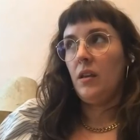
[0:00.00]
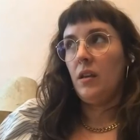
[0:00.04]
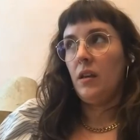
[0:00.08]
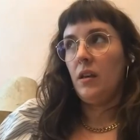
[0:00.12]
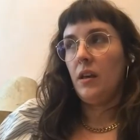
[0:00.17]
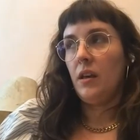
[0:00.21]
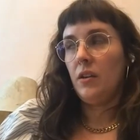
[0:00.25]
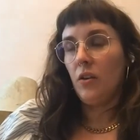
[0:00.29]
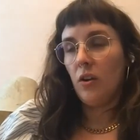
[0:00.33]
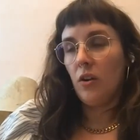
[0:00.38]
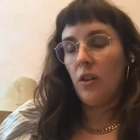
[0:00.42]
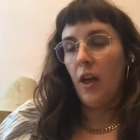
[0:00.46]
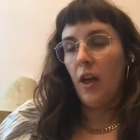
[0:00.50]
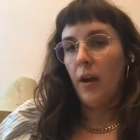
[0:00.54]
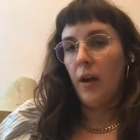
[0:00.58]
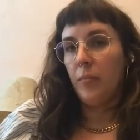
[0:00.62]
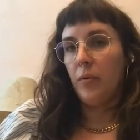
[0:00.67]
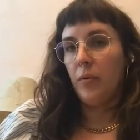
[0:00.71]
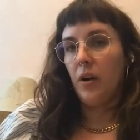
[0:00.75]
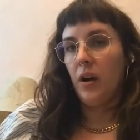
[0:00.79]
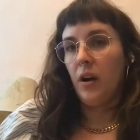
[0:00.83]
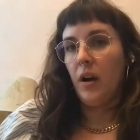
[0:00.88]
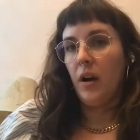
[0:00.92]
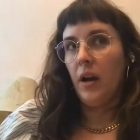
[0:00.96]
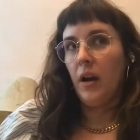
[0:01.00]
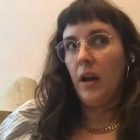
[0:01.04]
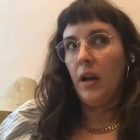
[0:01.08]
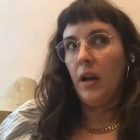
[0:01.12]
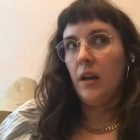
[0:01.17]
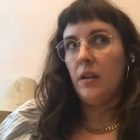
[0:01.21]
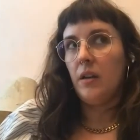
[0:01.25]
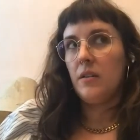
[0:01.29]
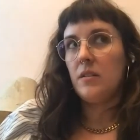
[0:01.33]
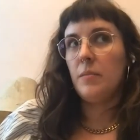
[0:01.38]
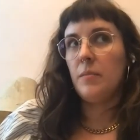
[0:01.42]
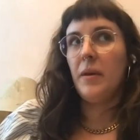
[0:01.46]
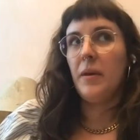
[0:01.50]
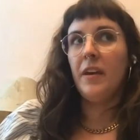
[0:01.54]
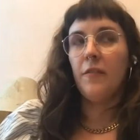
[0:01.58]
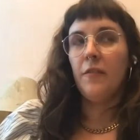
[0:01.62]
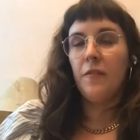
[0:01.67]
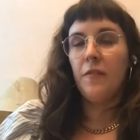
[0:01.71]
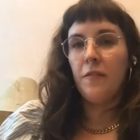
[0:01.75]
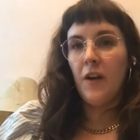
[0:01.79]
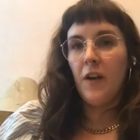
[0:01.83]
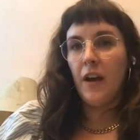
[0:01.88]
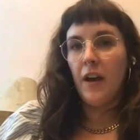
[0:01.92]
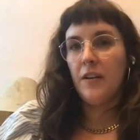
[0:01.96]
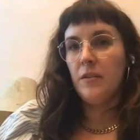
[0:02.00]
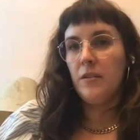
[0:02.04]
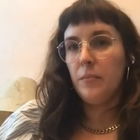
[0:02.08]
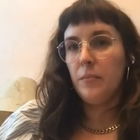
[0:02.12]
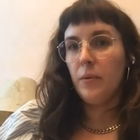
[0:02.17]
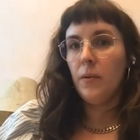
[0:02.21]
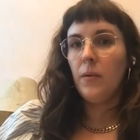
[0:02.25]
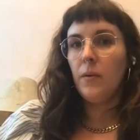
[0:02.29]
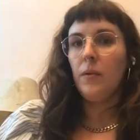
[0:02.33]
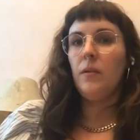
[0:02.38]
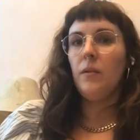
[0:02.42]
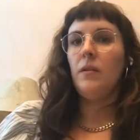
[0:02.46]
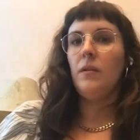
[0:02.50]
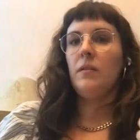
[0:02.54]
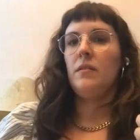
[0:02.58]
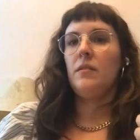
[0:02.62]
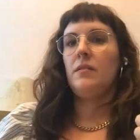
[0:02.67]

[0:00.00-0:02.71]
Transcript: in our library to make it findable,